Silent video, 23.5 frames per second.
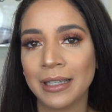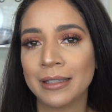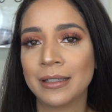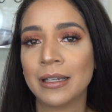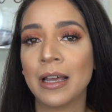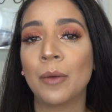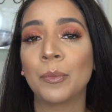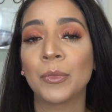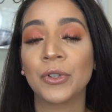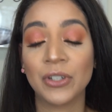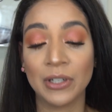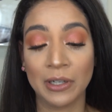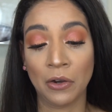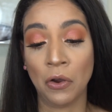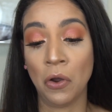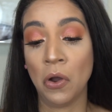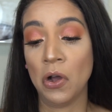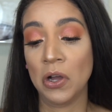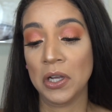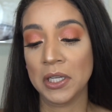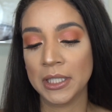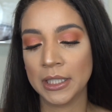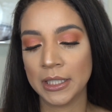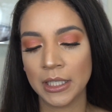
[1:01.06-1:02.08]
That's how much it
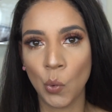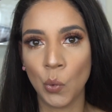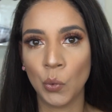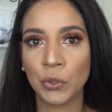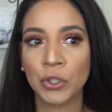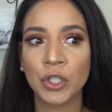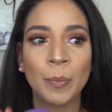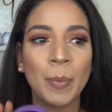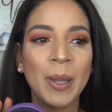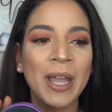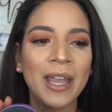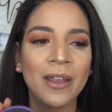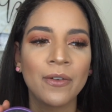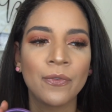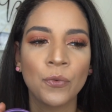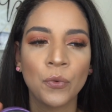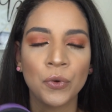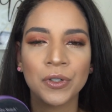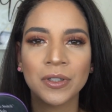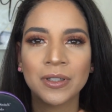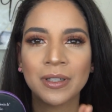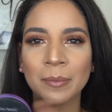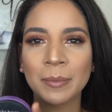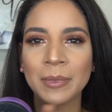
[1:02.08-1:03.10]
costs to pay
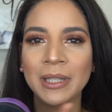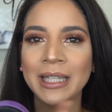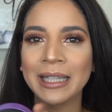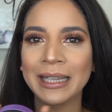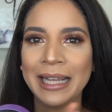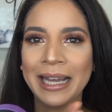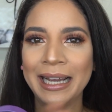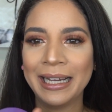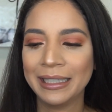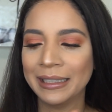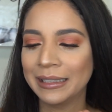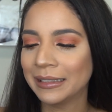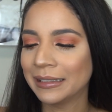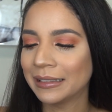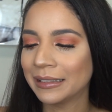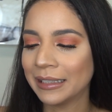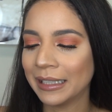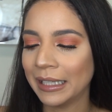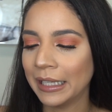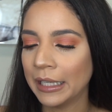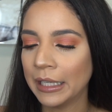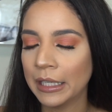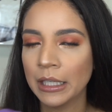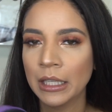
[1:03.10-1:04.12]
for something that is
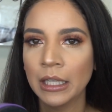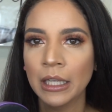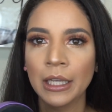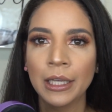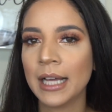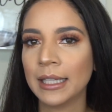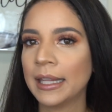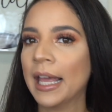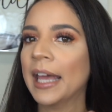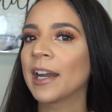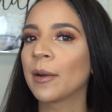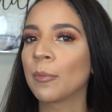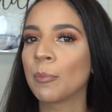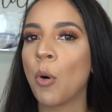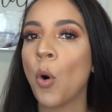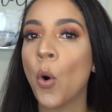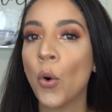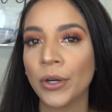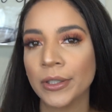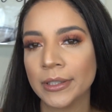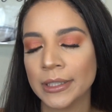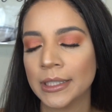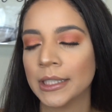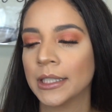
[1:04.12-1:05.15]
like not that
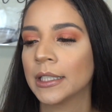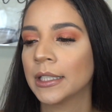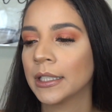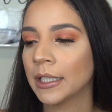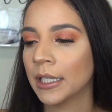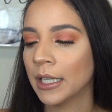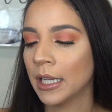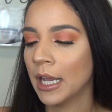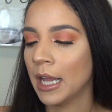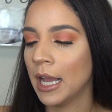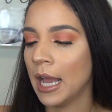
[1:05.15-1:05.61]
important.